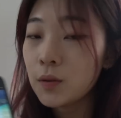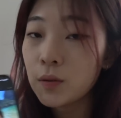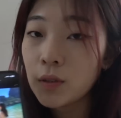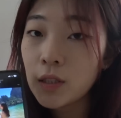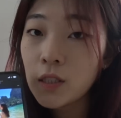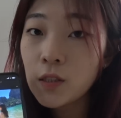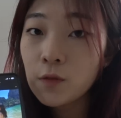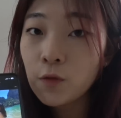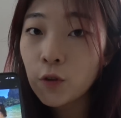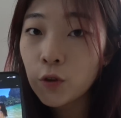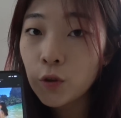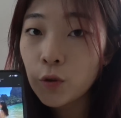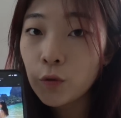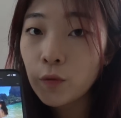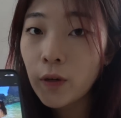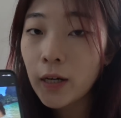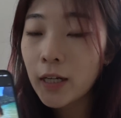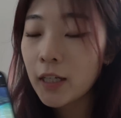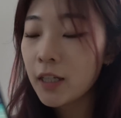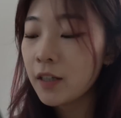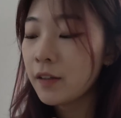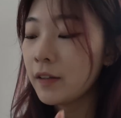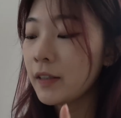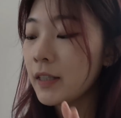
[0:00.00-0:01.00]
this photo right
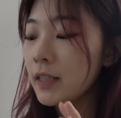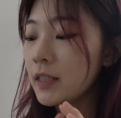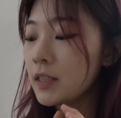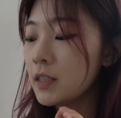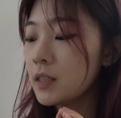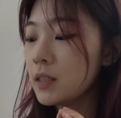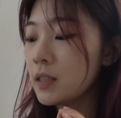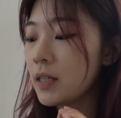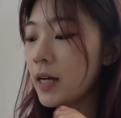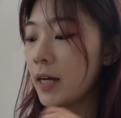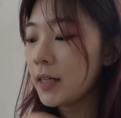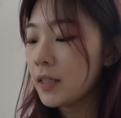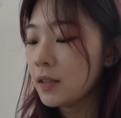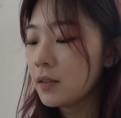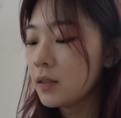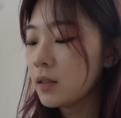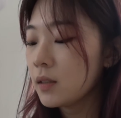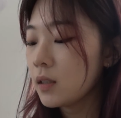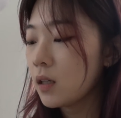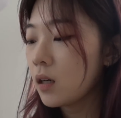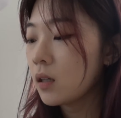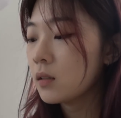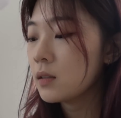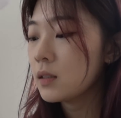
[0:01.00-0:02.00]
here is
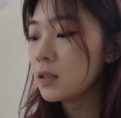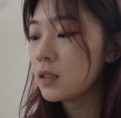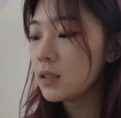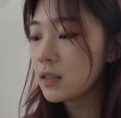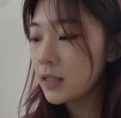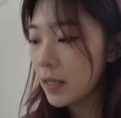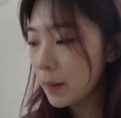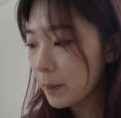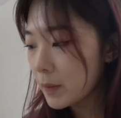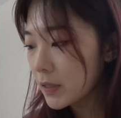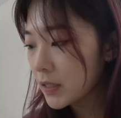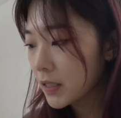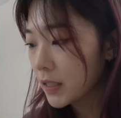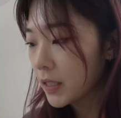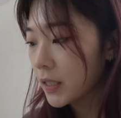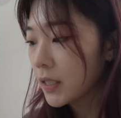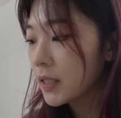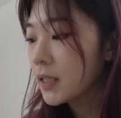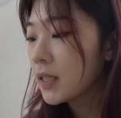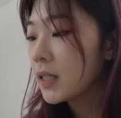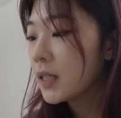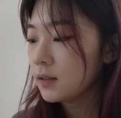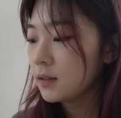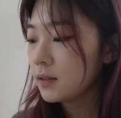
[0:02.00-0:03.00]
edited on
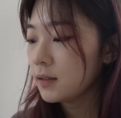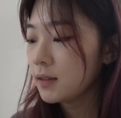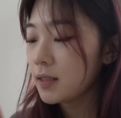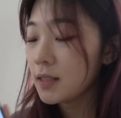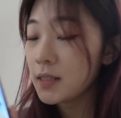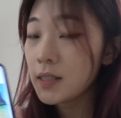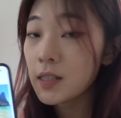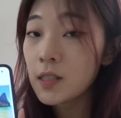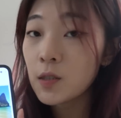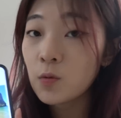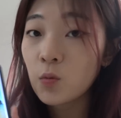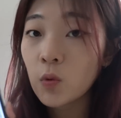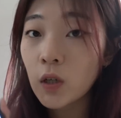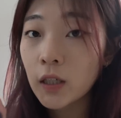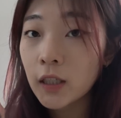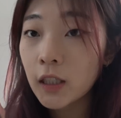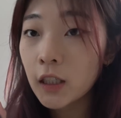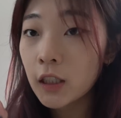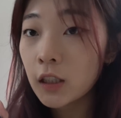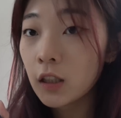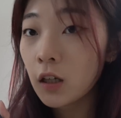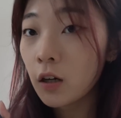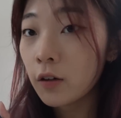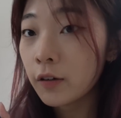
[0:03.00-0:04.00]
Snapseed. This is what
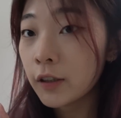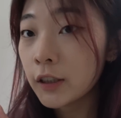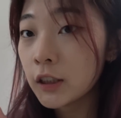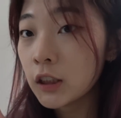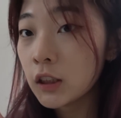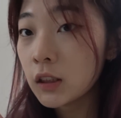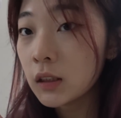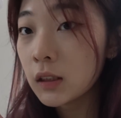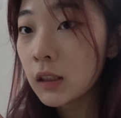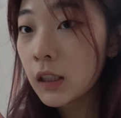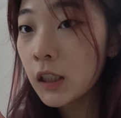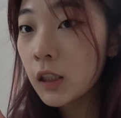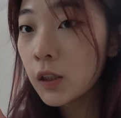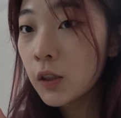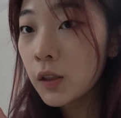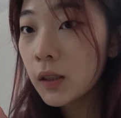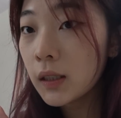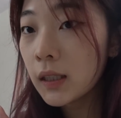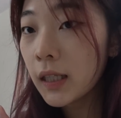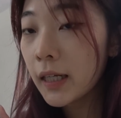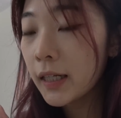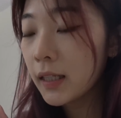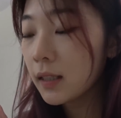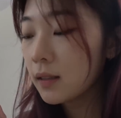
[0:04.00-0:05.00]
it originally
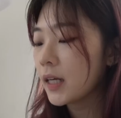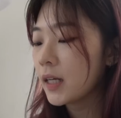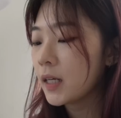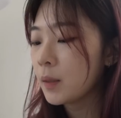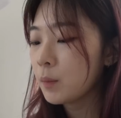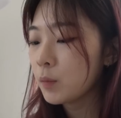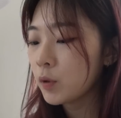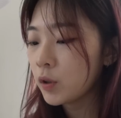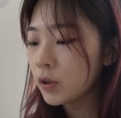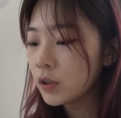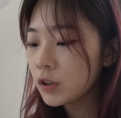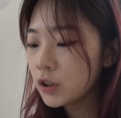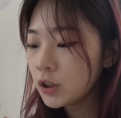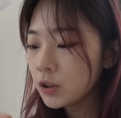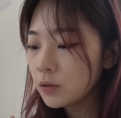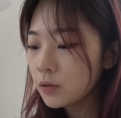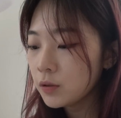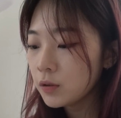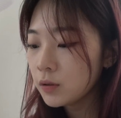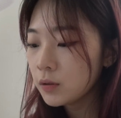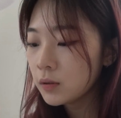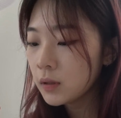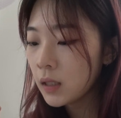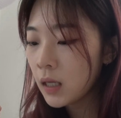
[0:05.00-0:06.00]
looked like, and I'm gonna show
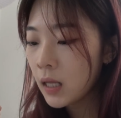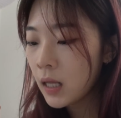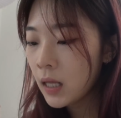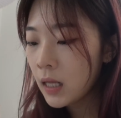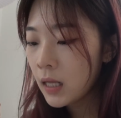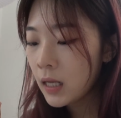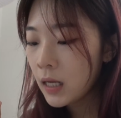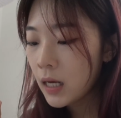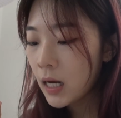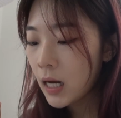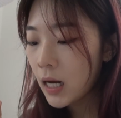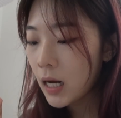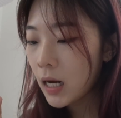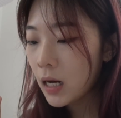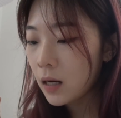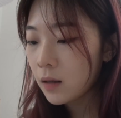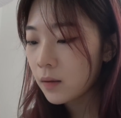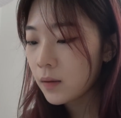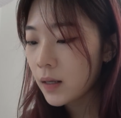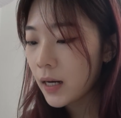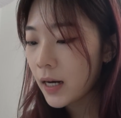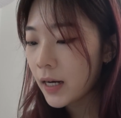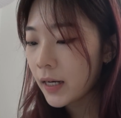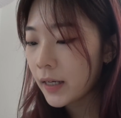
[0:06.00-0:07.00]
you
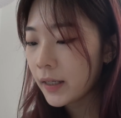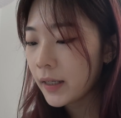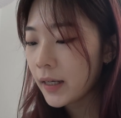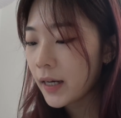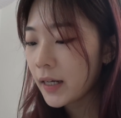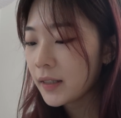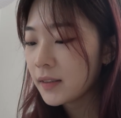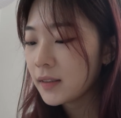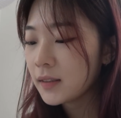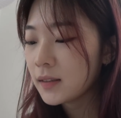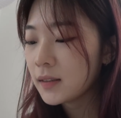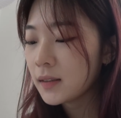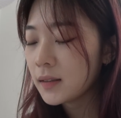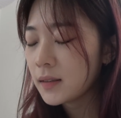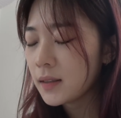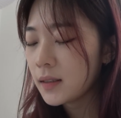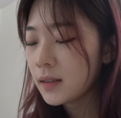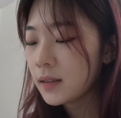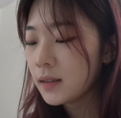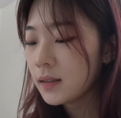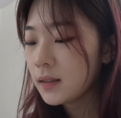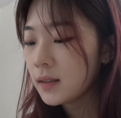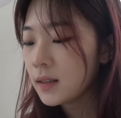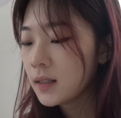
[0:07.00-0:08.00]
how I edited
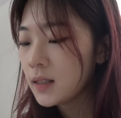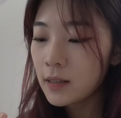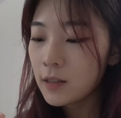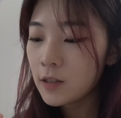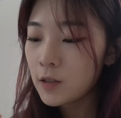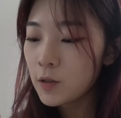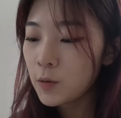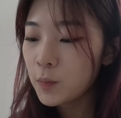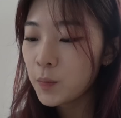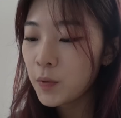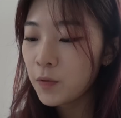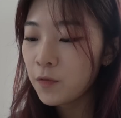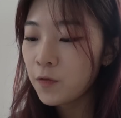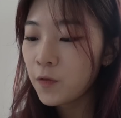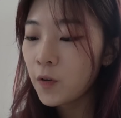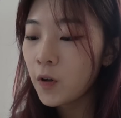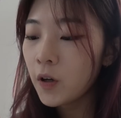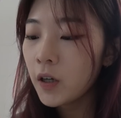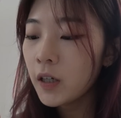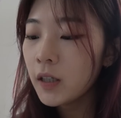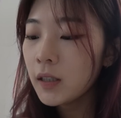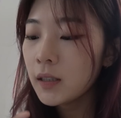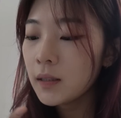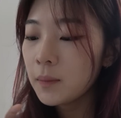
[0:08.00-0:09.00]
it. So
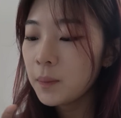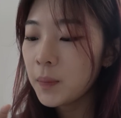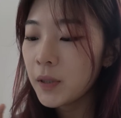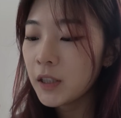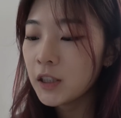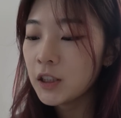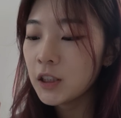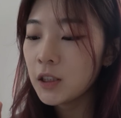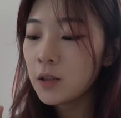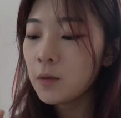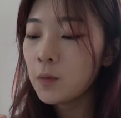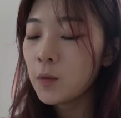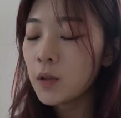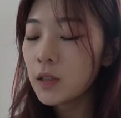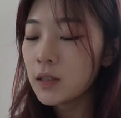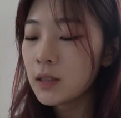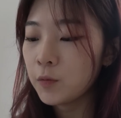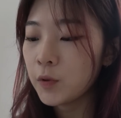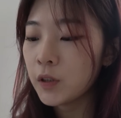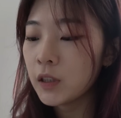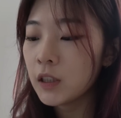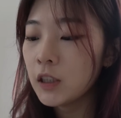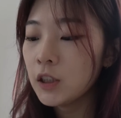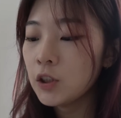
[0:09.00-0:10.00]
before, the picture was
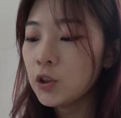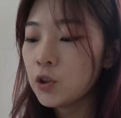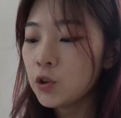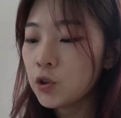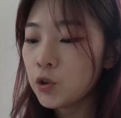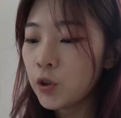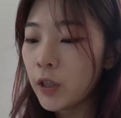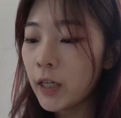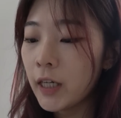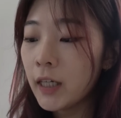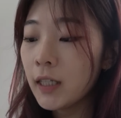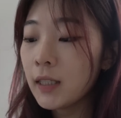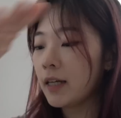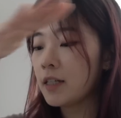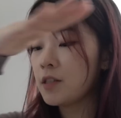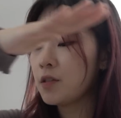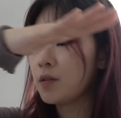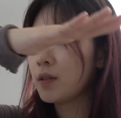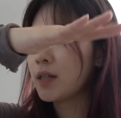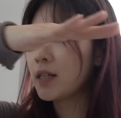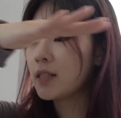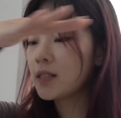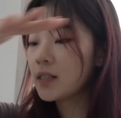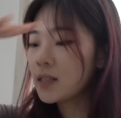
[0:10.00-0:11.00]
really straight. As
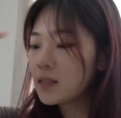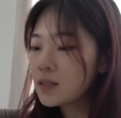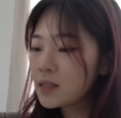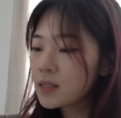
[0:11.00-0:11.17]
you guys can